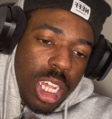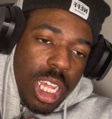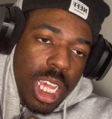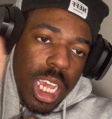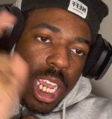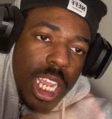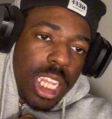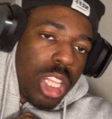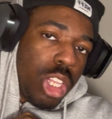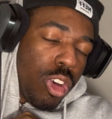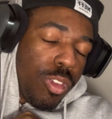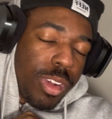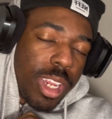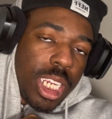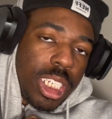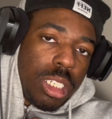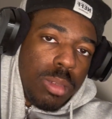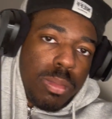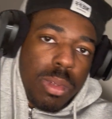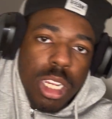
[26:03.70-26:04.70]
hit the
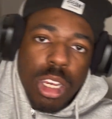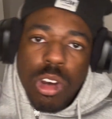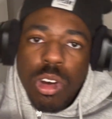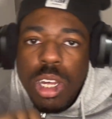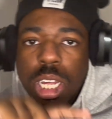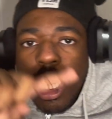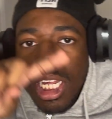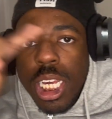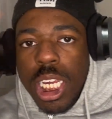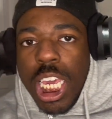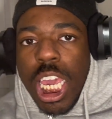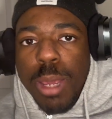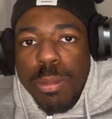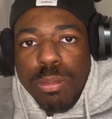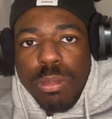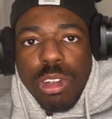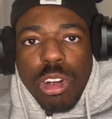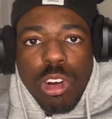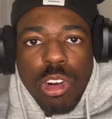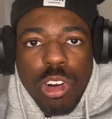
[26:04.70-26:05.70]
notification bell, keep
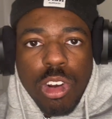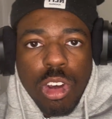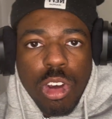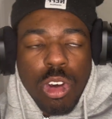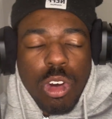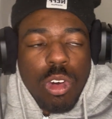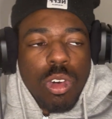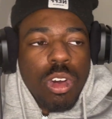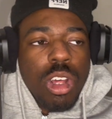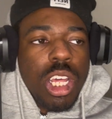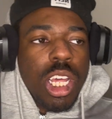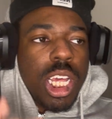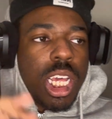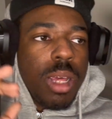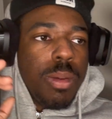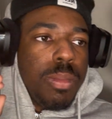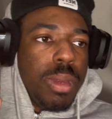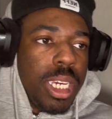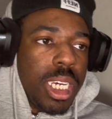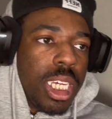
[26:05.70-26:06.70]
them turned on
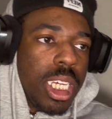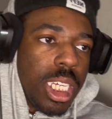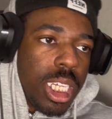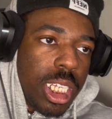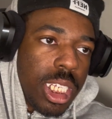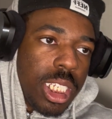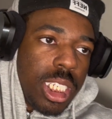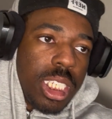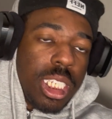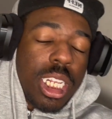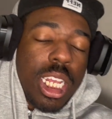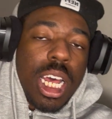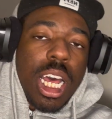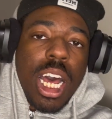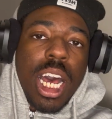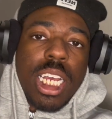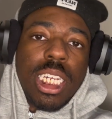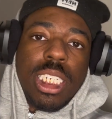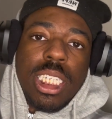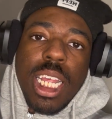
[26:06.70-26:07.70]
because
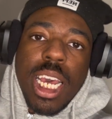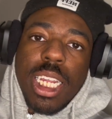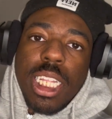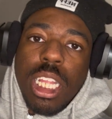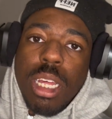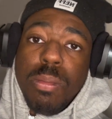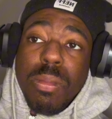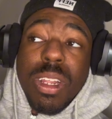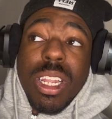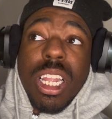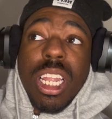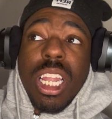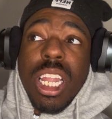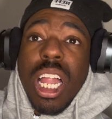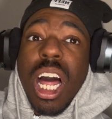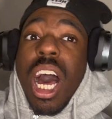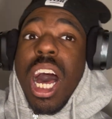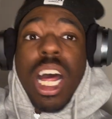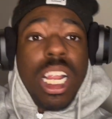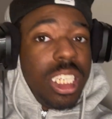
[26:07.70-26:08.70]
I stacked up a
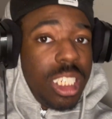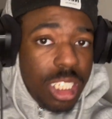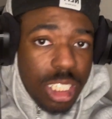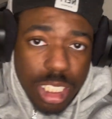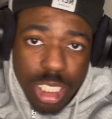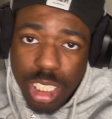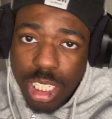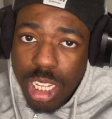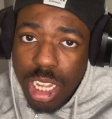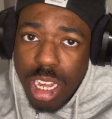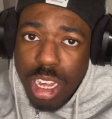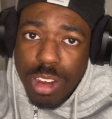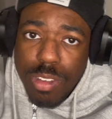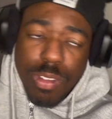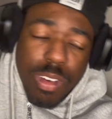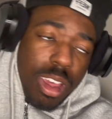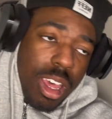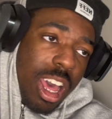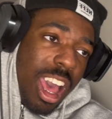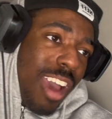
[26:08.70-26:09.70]
lot
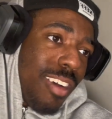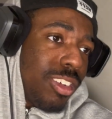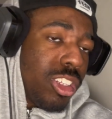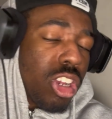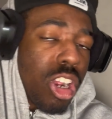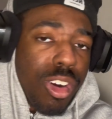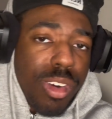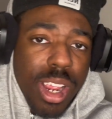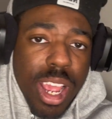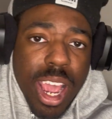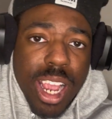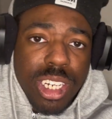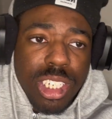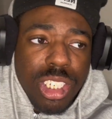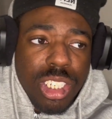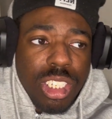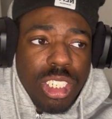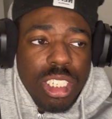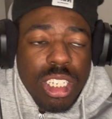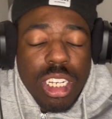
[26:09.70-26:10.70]
of Avatar
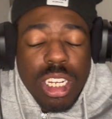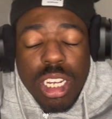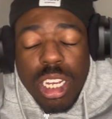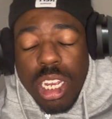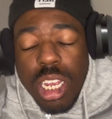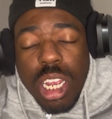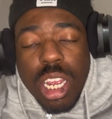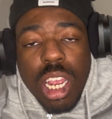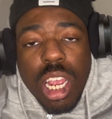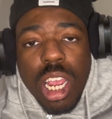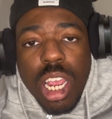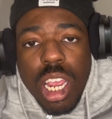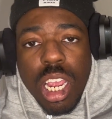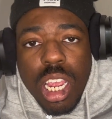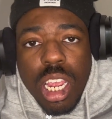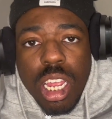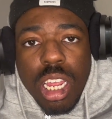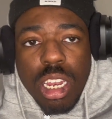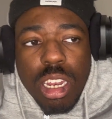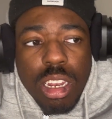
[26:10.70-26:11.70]
reactions,
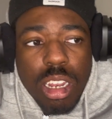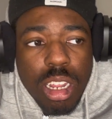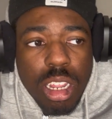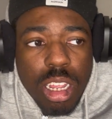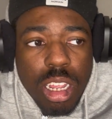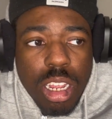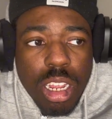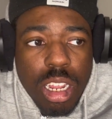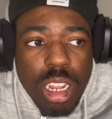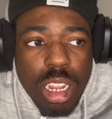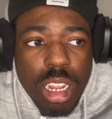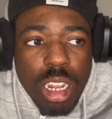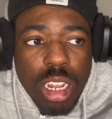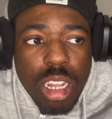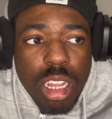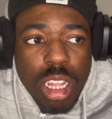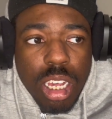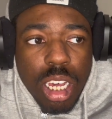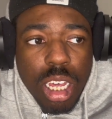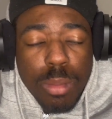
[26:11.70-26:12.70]
and
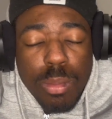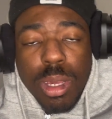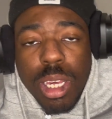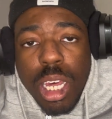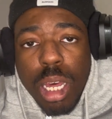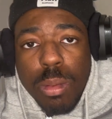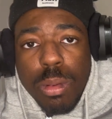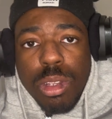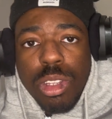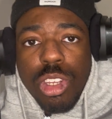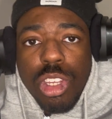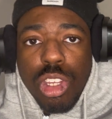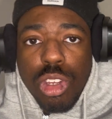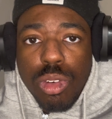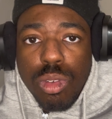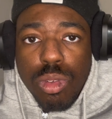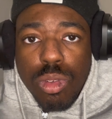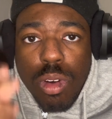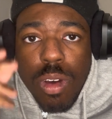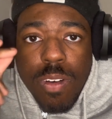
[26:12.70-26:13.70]
they're going to be coming to
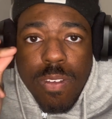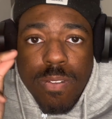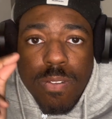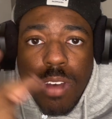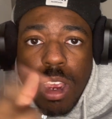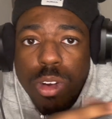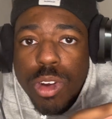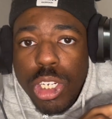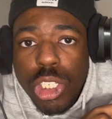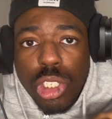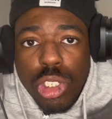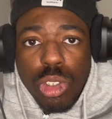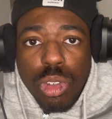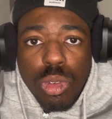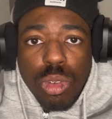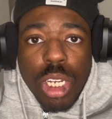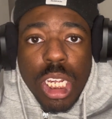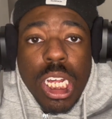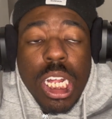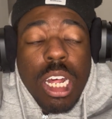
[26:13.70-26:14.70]
you very
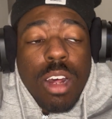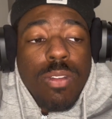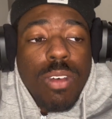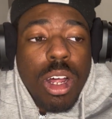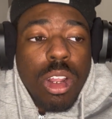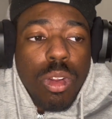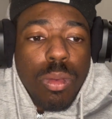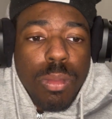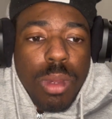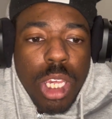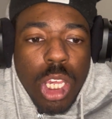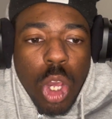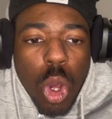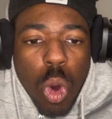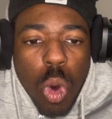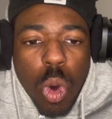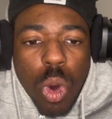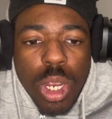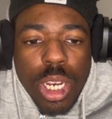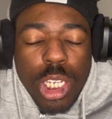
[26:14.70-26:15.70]
soon. Follow me
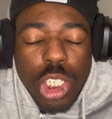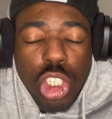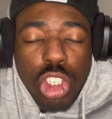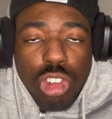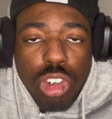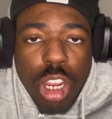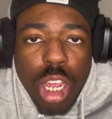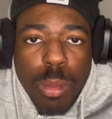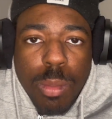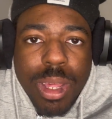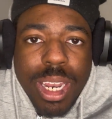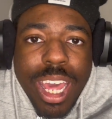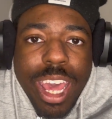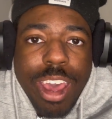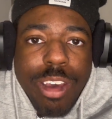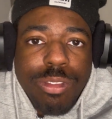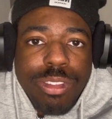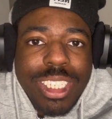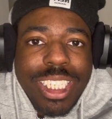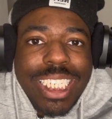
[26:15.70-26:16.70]
on Instagram at
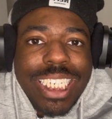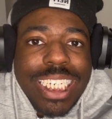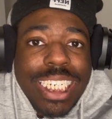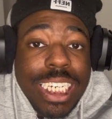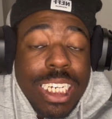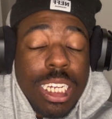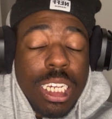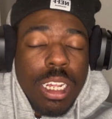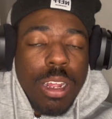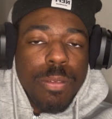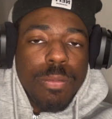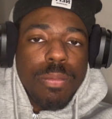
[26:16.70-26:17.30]
FT